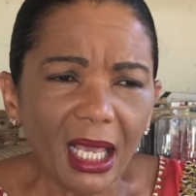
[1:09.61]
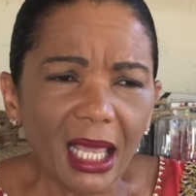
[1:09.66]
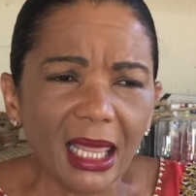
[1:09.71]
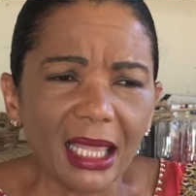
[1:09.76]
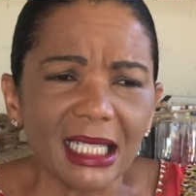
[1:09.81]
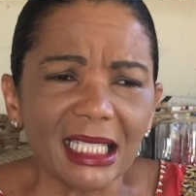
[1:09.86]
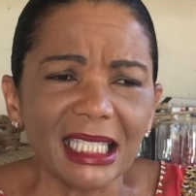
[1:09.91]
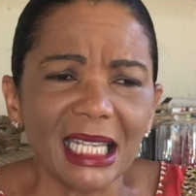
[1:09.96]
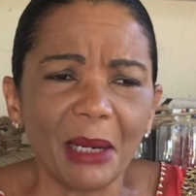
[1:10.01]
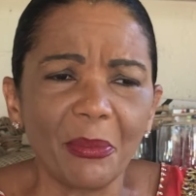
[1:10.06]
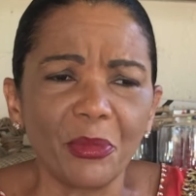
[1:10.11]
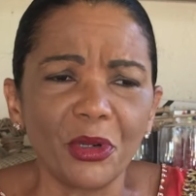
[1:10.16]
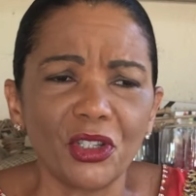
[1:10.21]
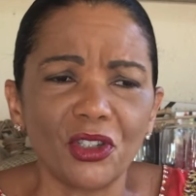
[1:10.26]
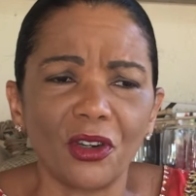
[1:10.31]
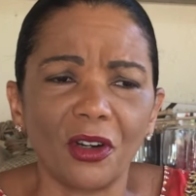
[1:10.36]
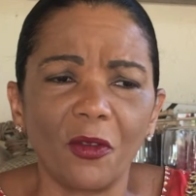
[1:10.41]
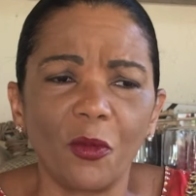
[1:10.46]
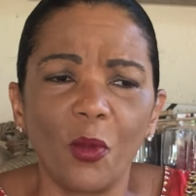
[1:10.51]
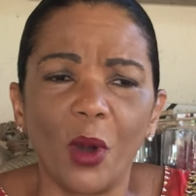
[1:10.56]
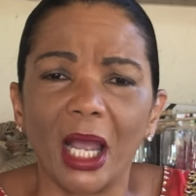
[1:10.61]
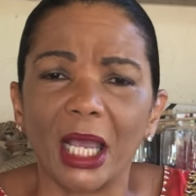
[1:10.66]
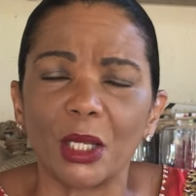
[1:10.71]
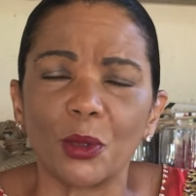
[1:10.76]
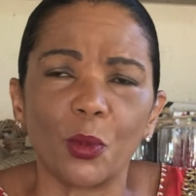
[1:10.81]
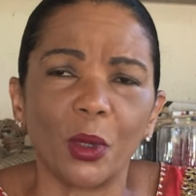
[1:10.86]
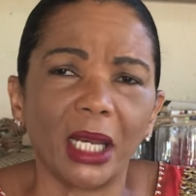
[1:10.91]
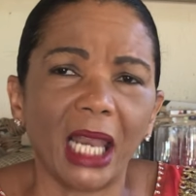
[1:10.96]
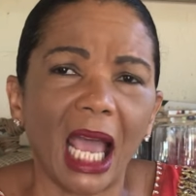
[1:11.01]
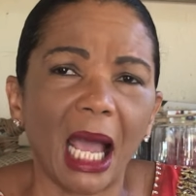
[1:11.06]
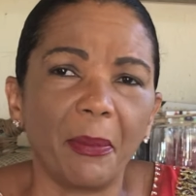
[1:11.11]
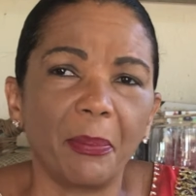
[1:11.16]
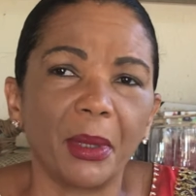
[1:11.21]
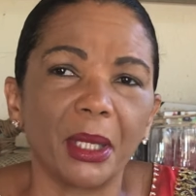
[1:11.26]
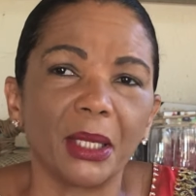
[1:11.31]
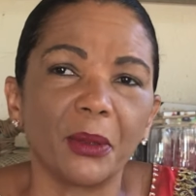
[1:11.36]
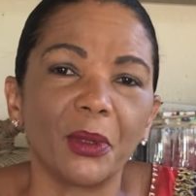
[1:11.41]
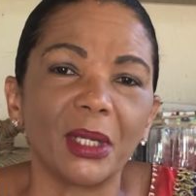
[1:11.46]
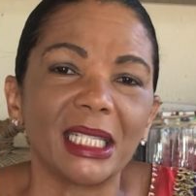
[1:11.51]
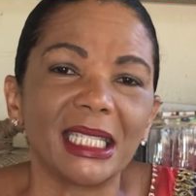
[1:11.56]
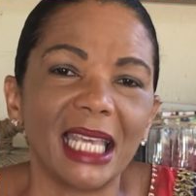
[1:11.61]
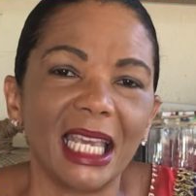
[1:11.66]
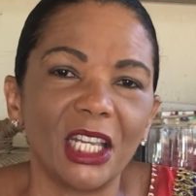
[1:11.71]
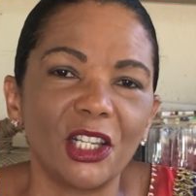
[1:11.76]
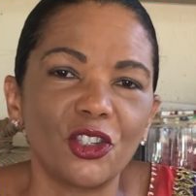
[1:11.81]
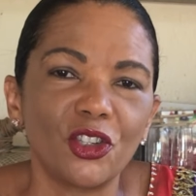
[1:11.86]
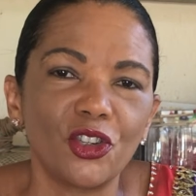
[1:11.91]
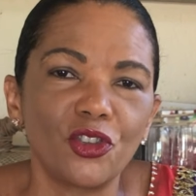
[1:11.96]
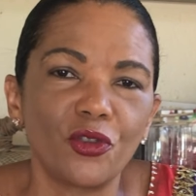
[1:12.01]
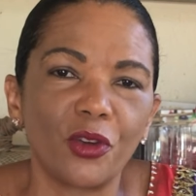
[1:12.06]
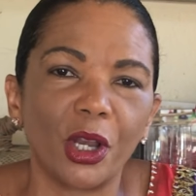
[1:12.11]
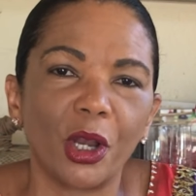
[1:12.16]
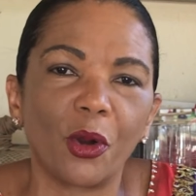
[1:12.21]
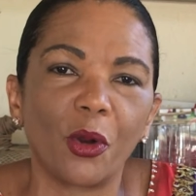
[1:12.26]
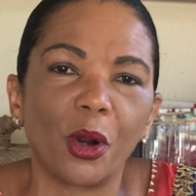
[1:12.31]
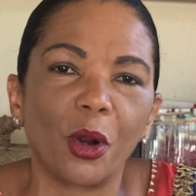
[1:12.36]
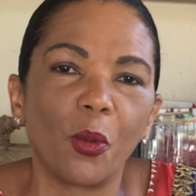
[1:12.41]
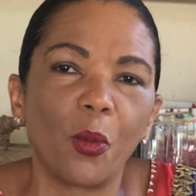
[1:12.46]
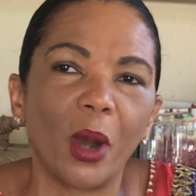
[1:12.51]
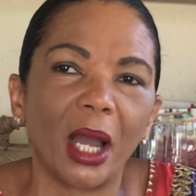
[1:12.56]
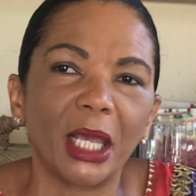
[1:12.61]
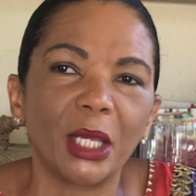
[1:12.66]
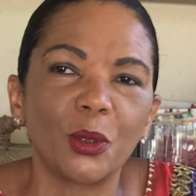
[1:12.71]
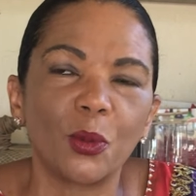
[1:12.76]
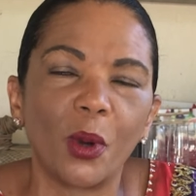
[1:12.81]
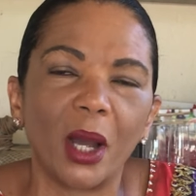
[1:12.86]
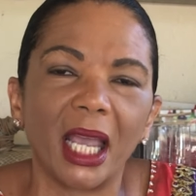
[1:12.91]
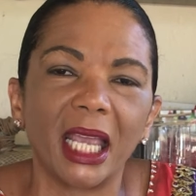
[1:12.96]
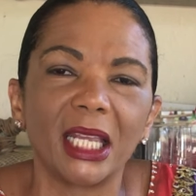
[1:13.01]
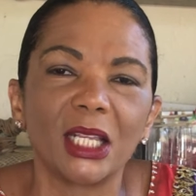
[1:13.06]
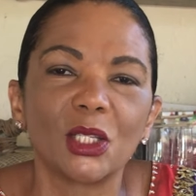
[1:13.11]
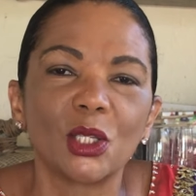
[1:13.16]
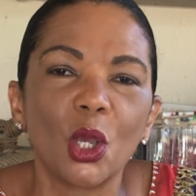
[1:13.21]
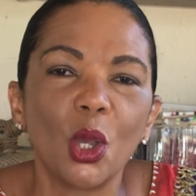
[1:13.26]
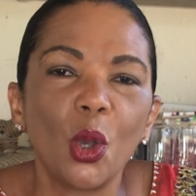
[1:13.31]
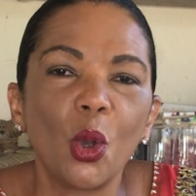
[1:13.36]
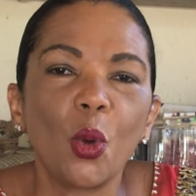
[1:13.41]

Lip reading: The temperature of wine, what happened, we tend to drink our white wines